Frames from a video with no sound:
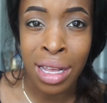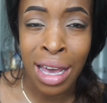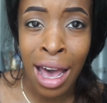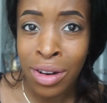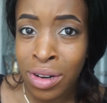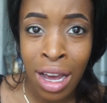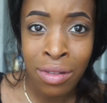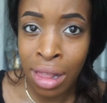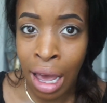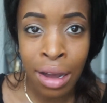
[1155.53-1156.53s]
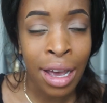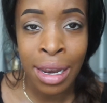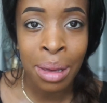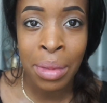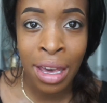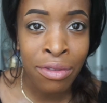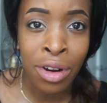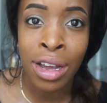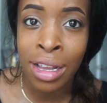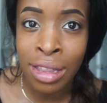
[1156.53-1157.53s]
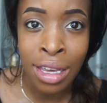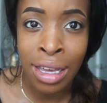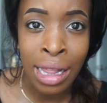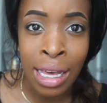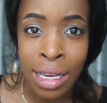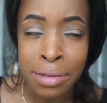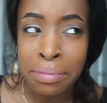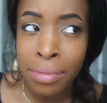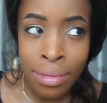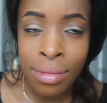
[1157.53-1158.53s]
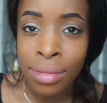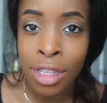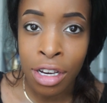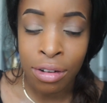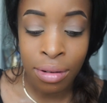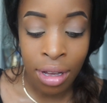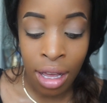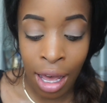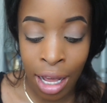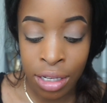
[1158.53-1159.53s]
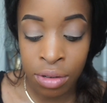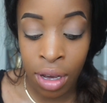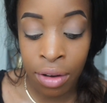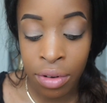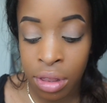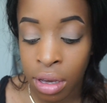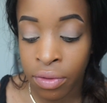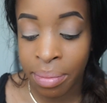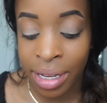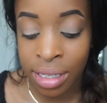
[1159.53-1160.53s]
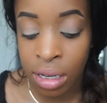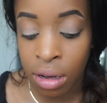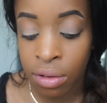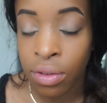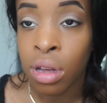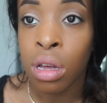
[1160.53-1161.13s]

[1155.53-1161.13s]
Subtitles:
Like I do not rely on any man for anything. Like, no, I do everything for myself.